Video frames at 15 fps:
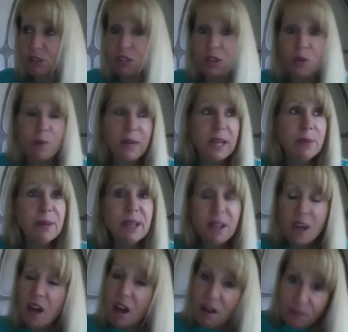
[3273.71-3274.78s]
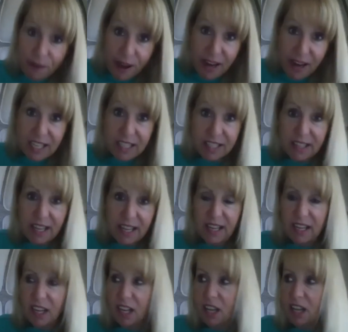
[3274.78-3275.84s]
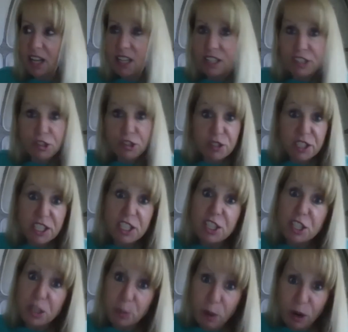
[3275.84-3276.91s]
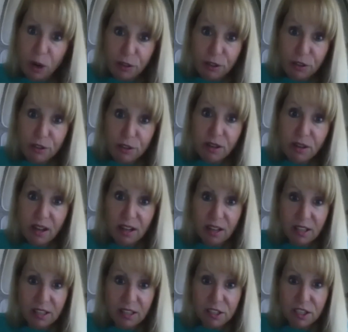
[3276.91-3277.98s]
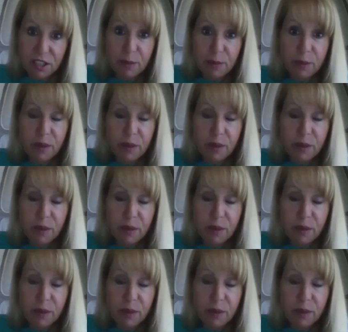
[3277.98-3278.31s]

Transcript: So maybe find that strategic partnership